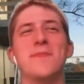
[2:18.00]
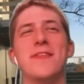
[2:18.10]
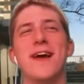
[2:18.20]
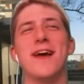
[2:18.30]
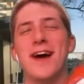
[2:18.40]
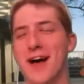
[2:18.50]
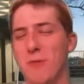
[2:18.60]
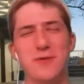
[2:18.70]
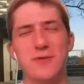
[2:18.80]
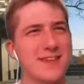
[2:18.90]
Uh,
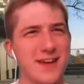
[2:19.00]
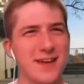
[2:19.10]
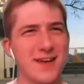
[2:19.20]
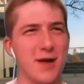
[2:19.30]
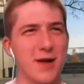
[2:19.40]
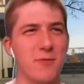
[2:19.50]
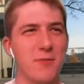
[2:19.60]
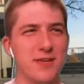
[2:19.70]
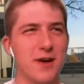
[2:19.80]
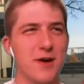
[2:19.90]
what was it? Uh, a couple
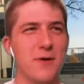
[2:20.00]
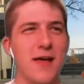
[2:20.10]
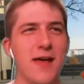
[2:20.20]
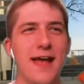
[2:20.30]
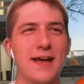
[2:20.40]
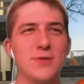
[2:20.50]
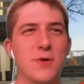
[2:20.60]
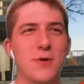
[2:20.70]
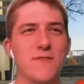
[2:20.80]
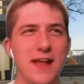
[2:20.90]
weeks ago,
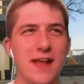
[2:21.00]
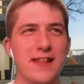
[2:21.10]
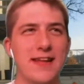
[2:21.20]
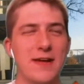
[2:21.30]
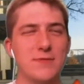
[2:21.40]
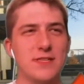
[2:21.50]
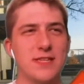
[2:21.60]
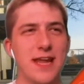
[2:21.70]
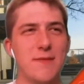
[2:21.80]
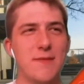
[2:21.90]
Android finally announced the
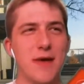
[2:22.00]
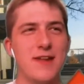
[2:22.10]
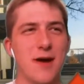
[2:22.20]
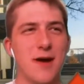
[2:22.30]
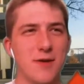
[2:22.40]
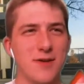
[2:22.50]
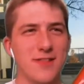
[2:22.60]
name and number.